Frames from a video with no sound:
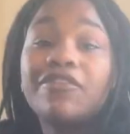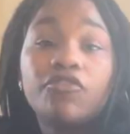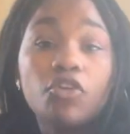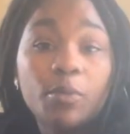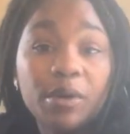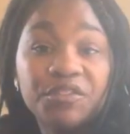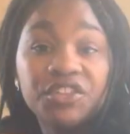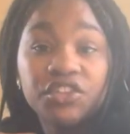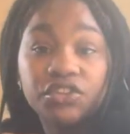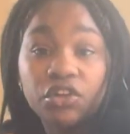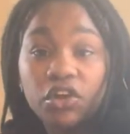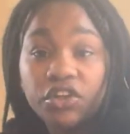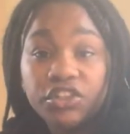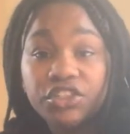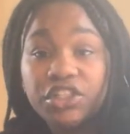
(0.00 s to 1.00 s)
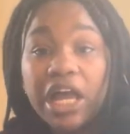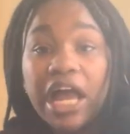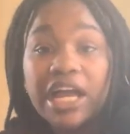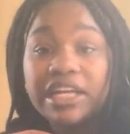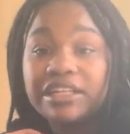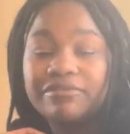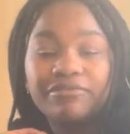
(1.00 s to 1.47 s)
form of starch I
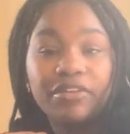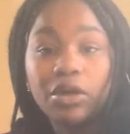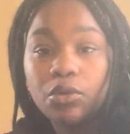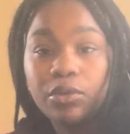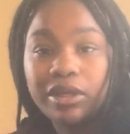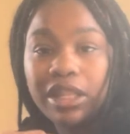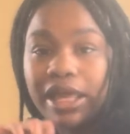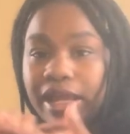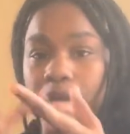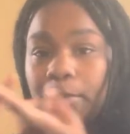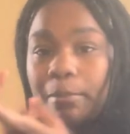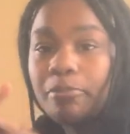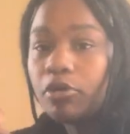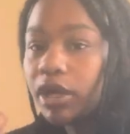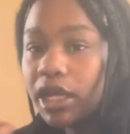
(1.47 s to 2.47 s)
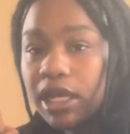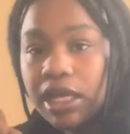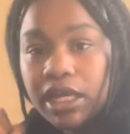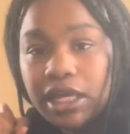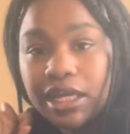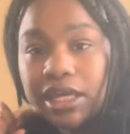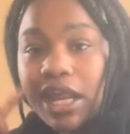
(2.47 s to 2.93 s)
can fuck with. Like
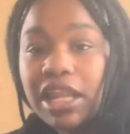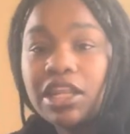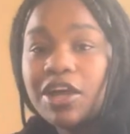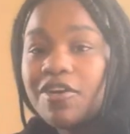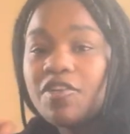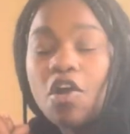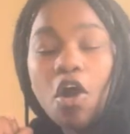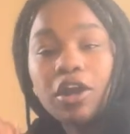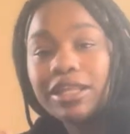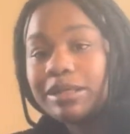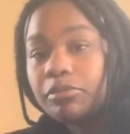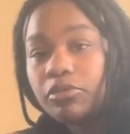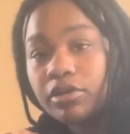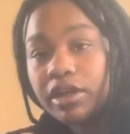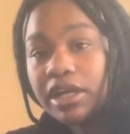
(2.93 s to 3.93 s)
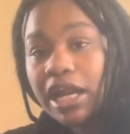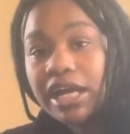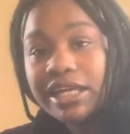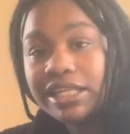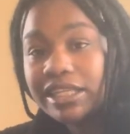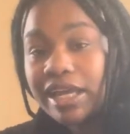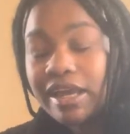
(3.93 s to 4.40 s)
bread. I love garlic bread. I
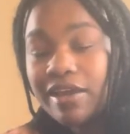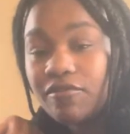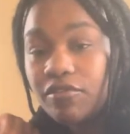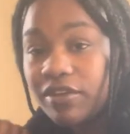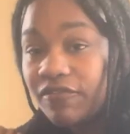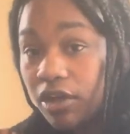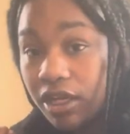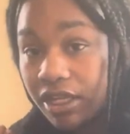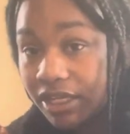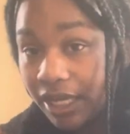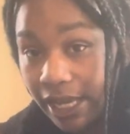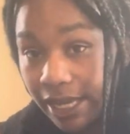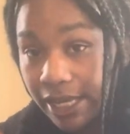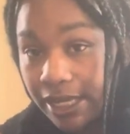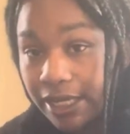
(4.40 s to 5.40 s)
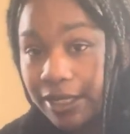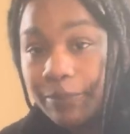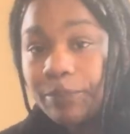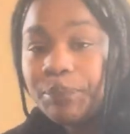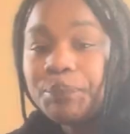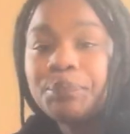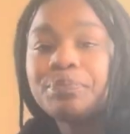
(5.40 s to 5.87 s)
eat that every fucking day.
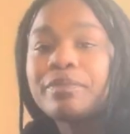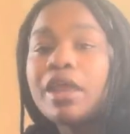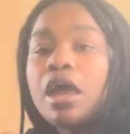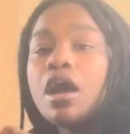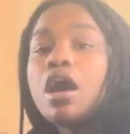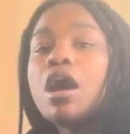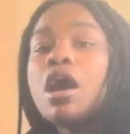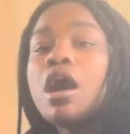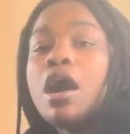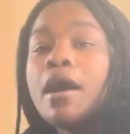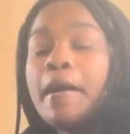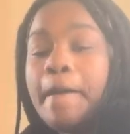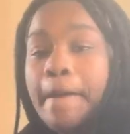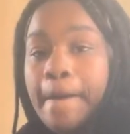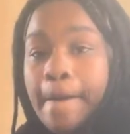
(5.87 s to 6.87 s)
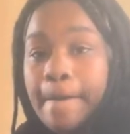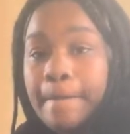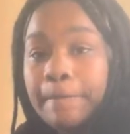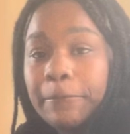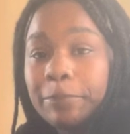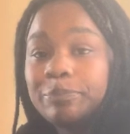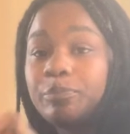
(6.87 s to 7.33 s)

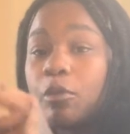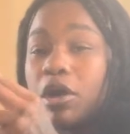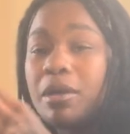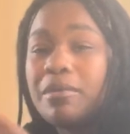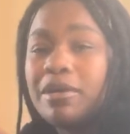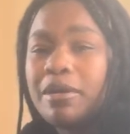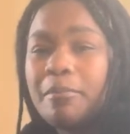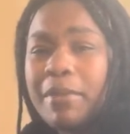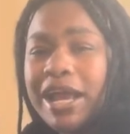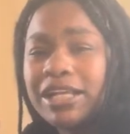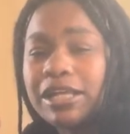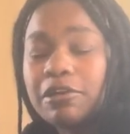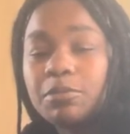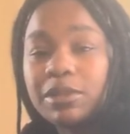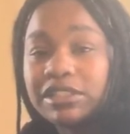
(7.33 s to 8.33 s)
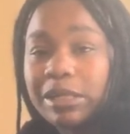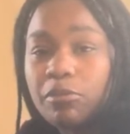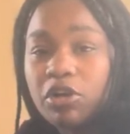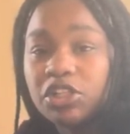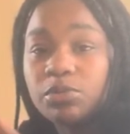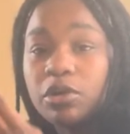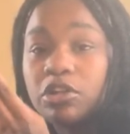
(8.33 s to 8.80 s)

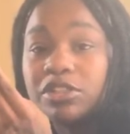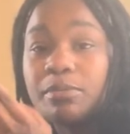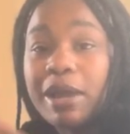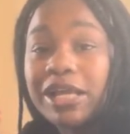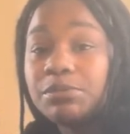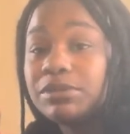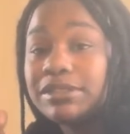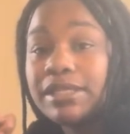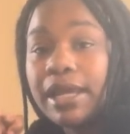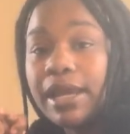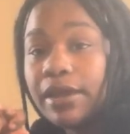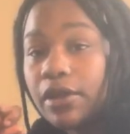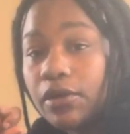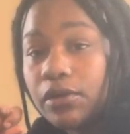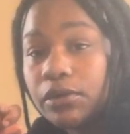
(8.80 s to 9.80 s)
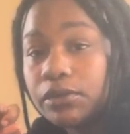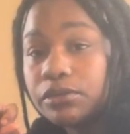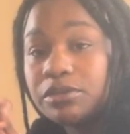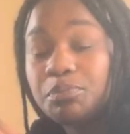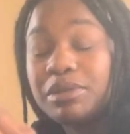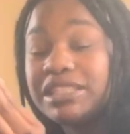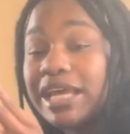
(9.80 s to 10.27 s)
Marshmallows, mashed
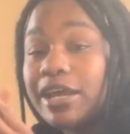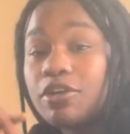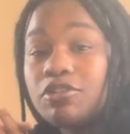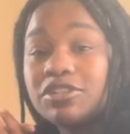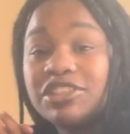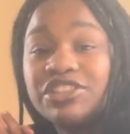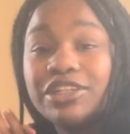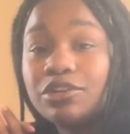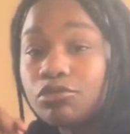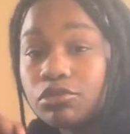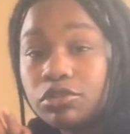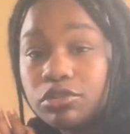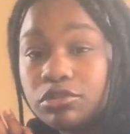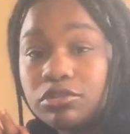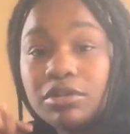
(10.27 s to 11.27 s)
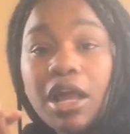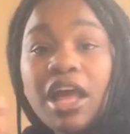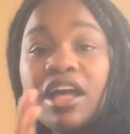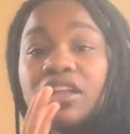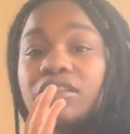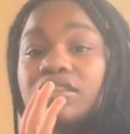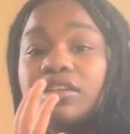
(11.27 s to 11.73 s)
potatoes, potatoes in general,
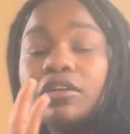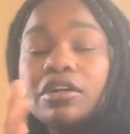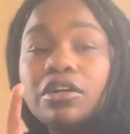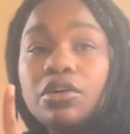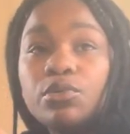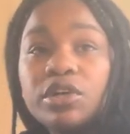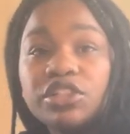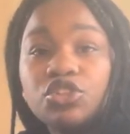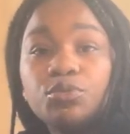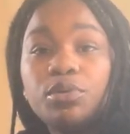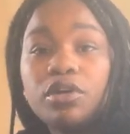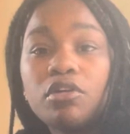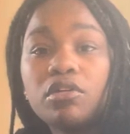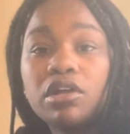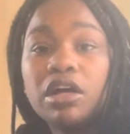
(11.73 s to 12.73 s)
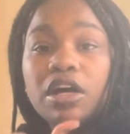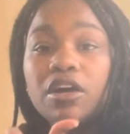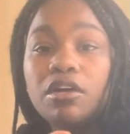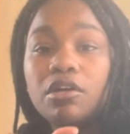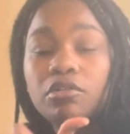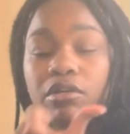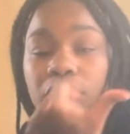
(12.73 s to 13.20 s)
the ones you put I
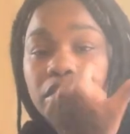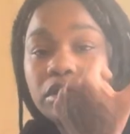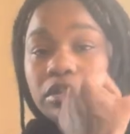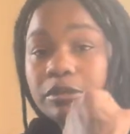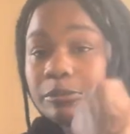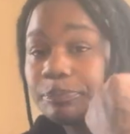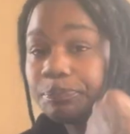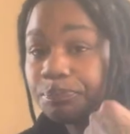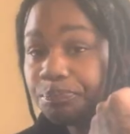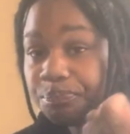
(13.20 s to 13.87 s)
don't